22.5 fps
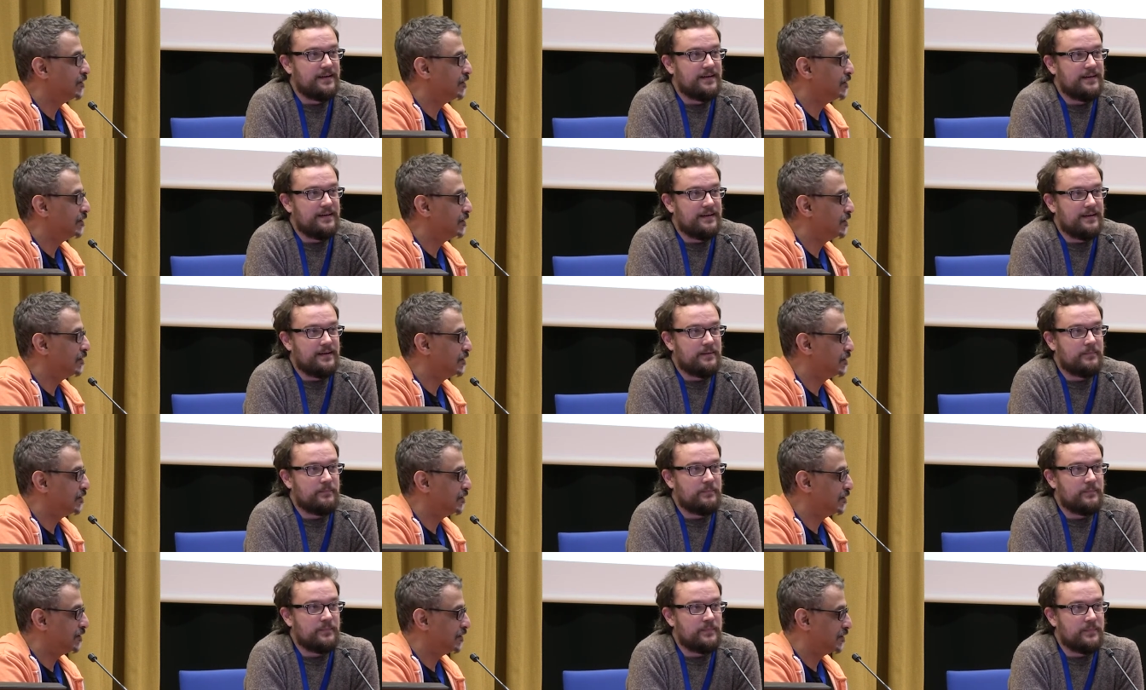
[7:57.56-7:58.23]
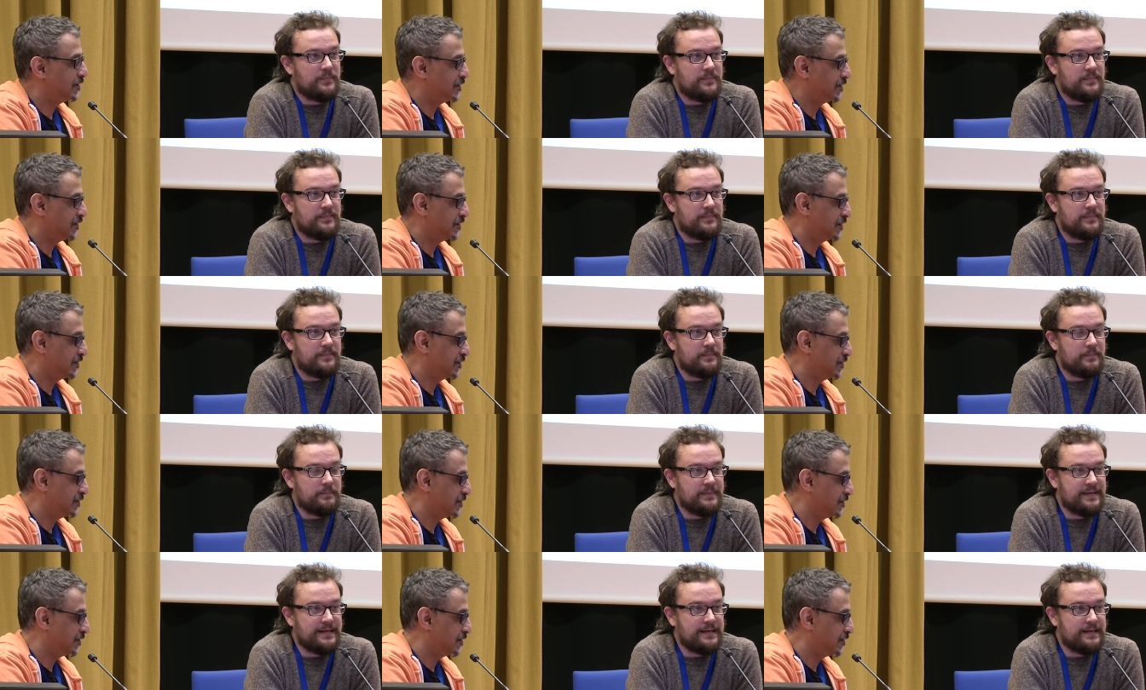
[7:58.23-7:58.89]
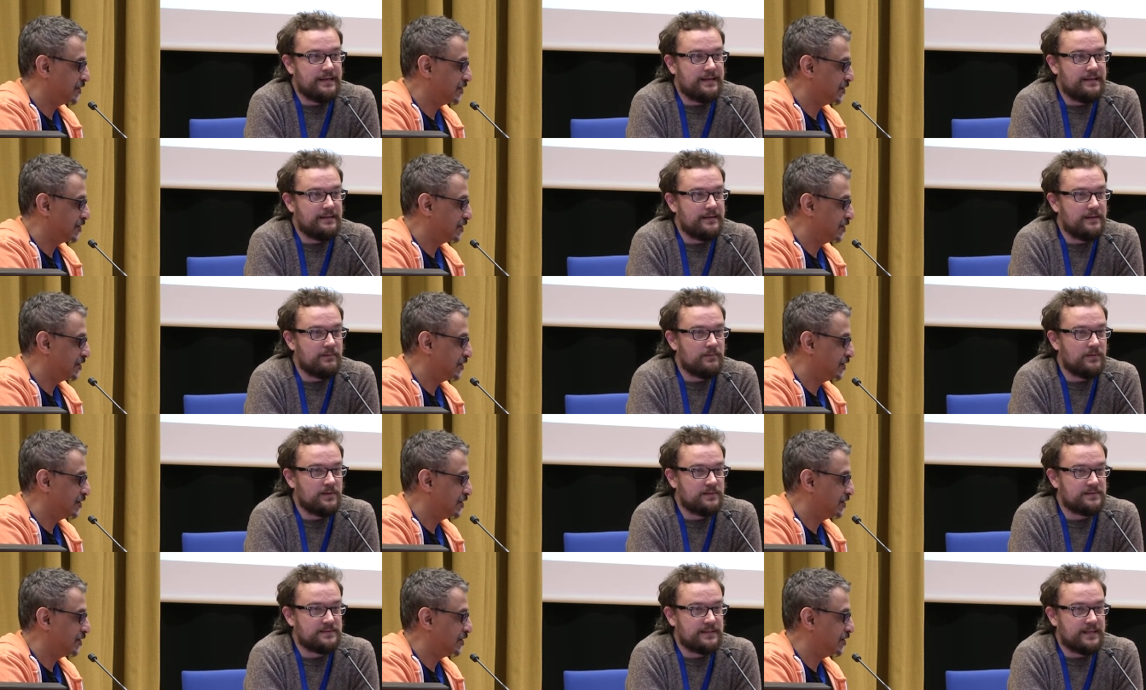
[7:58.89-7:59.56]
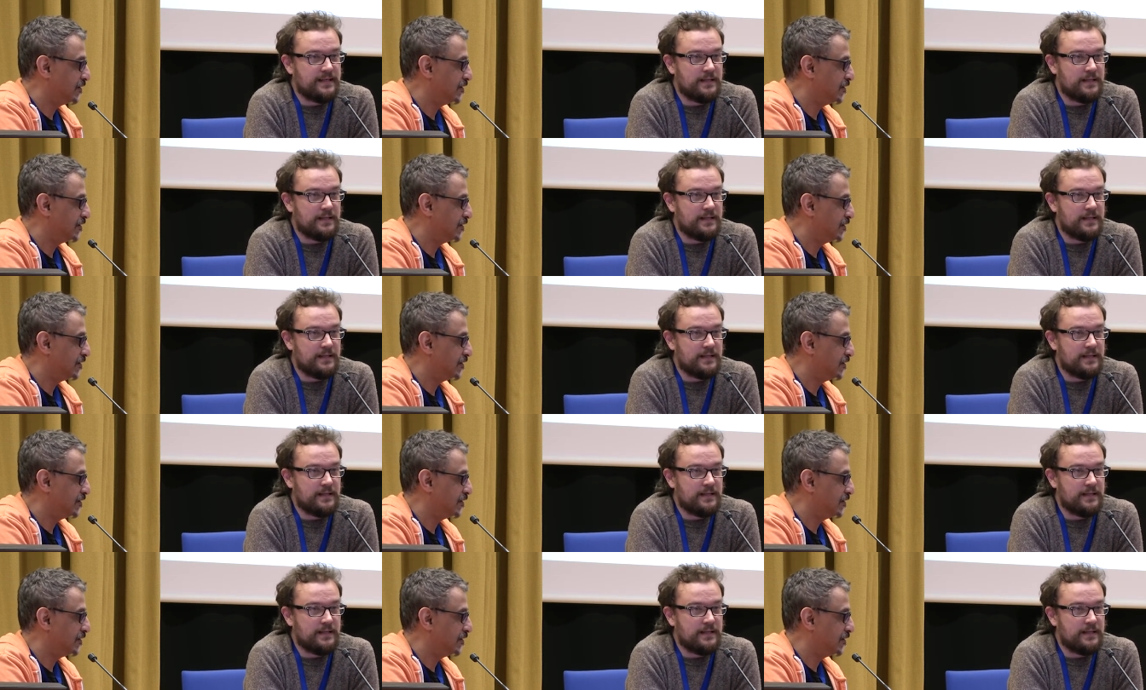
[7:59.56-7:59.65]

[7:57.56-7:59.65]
Speaker 1: Um, Miguel, he was